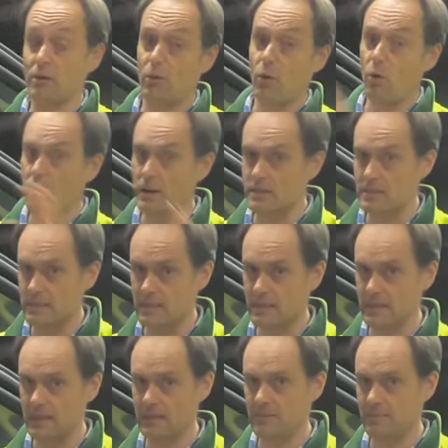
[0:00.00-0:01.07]
always
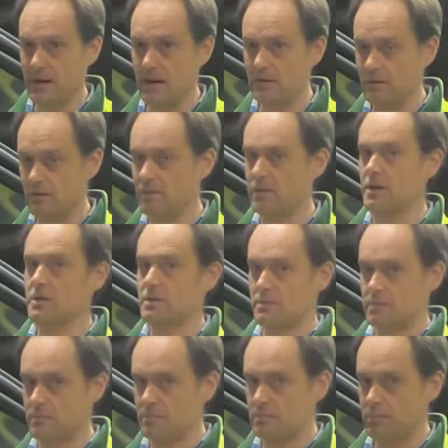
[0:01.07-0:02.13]
disconnect your battery first.
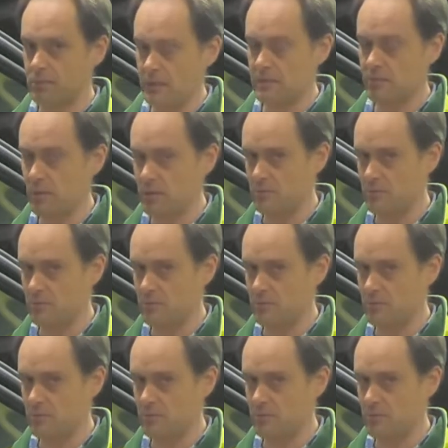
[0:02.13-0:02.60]
Please,